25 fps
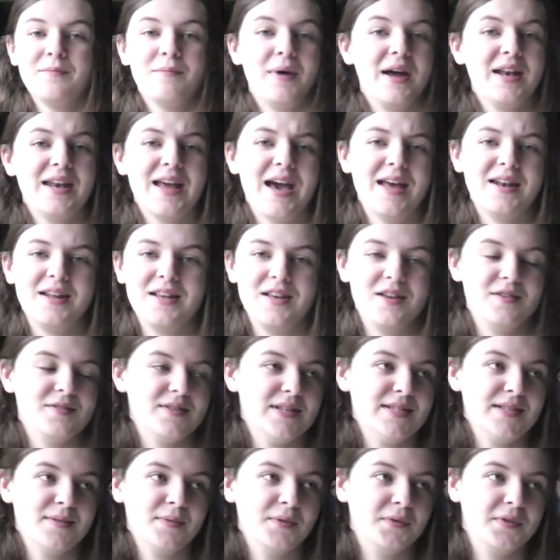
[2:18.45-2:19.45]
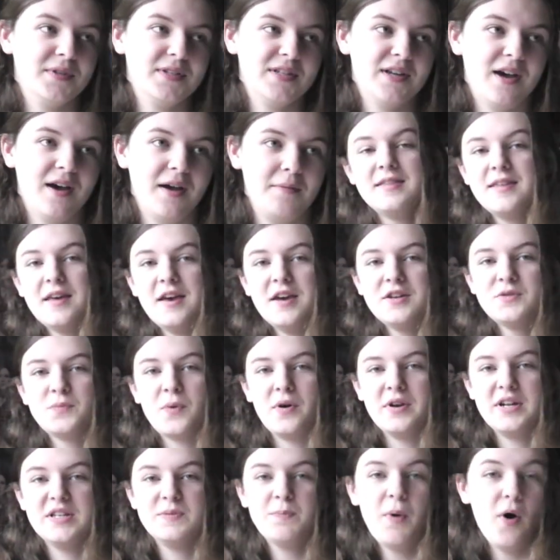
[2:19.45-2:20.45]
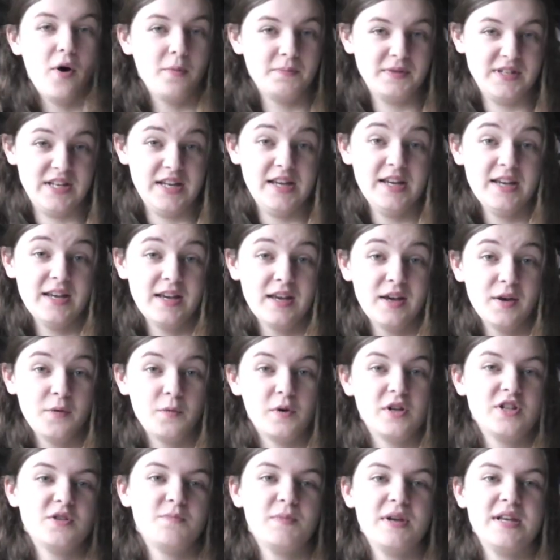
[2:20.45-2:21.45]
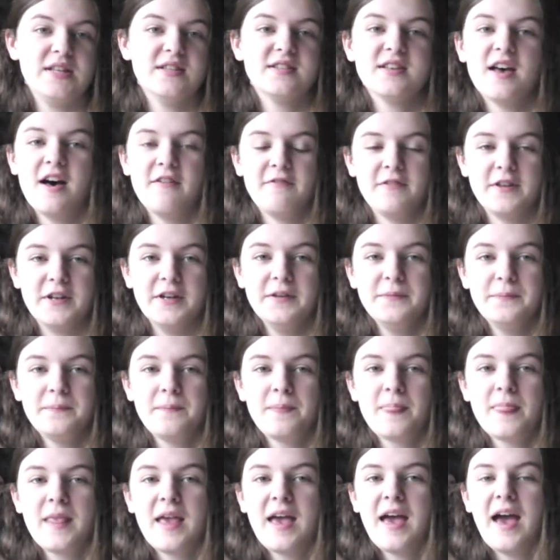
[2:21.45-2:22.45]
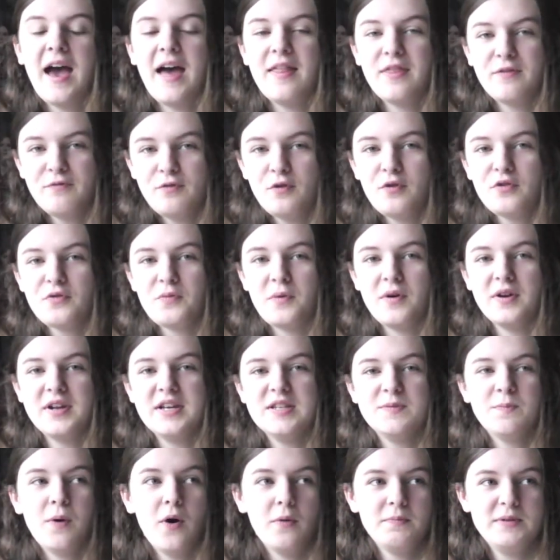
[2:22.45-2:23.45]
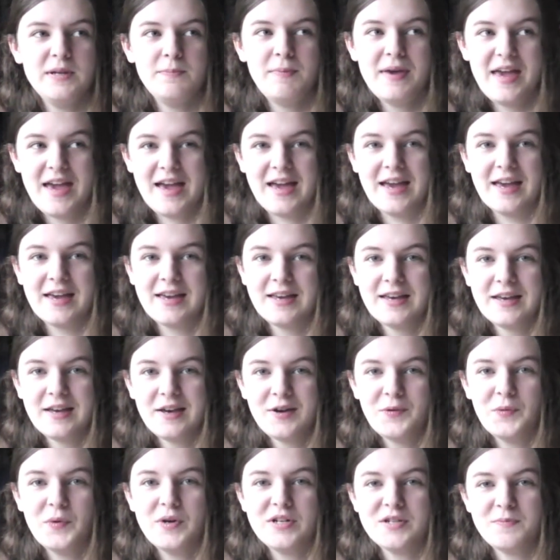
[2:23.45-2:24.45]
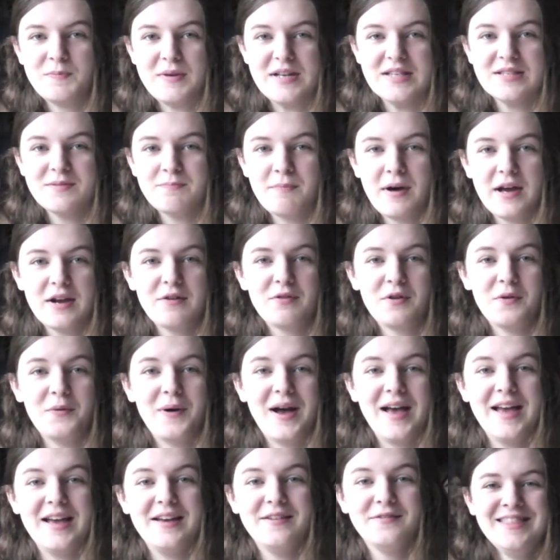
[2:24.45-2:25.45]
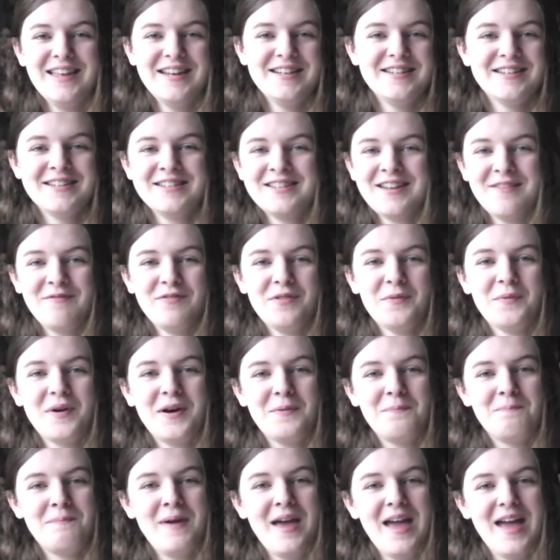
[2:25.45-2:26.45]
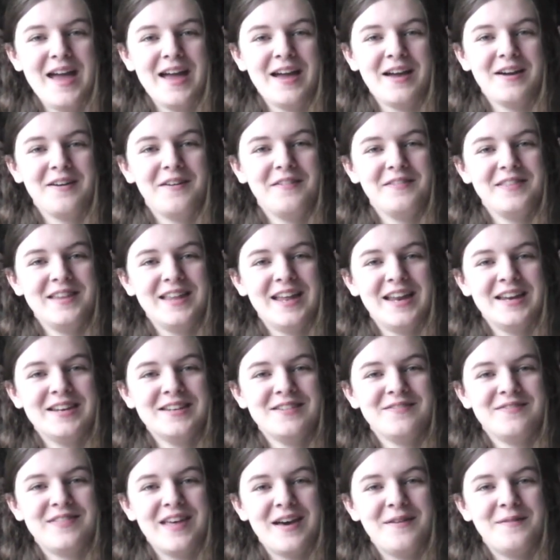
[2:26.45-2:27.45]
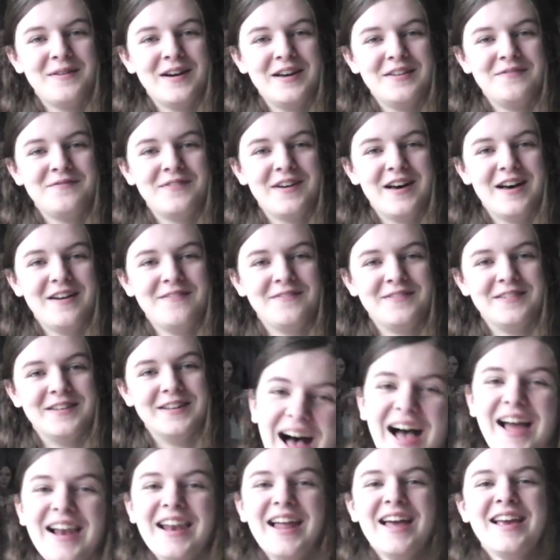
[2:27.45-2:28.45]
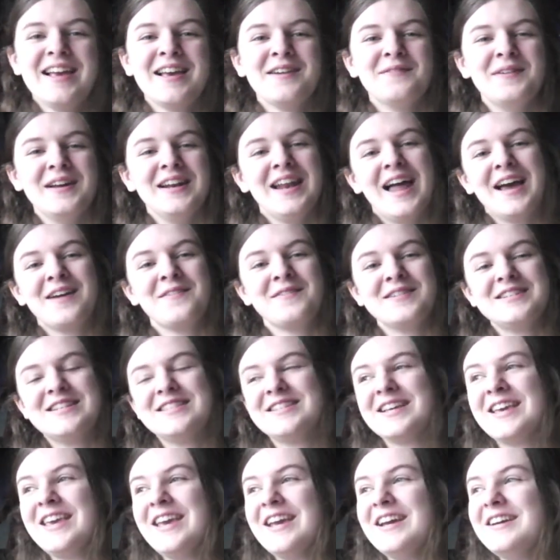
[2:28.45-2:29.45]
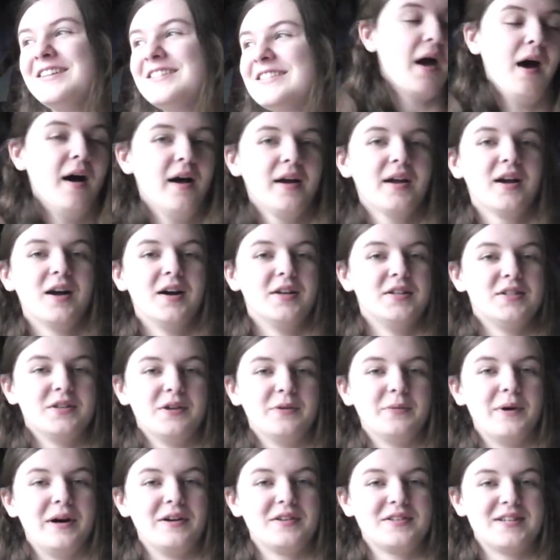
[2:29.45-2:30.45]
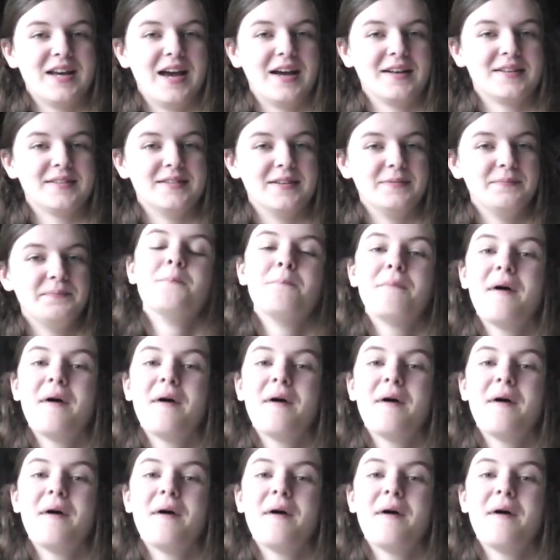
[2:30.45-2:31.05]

My nana uses them all the time. Third one is Popty, which means oven. And the fourth one is Popty Ping, which means microwave. They just shove the word ping on the end of their word for oven. I like it when languages are cute. I can't do a Welsh accent.